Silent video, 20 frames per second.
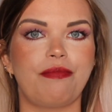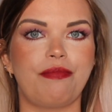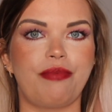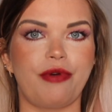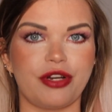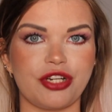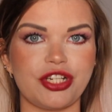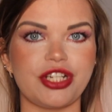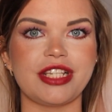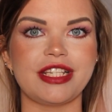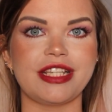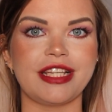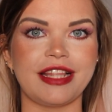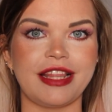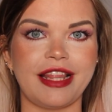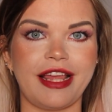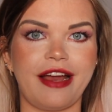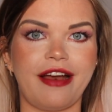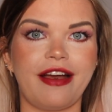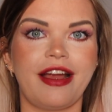brushes in
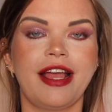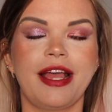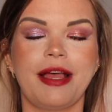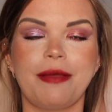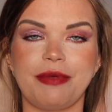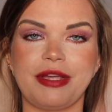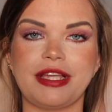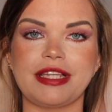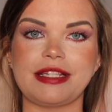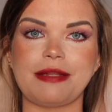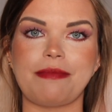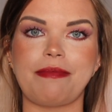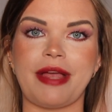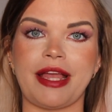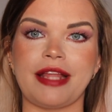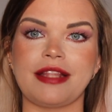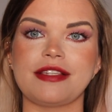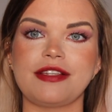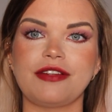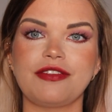there because the
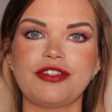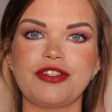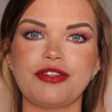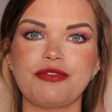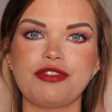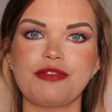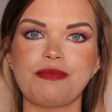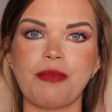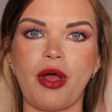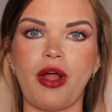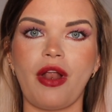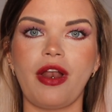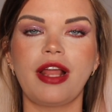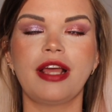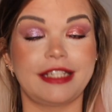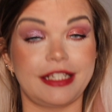pans are so small.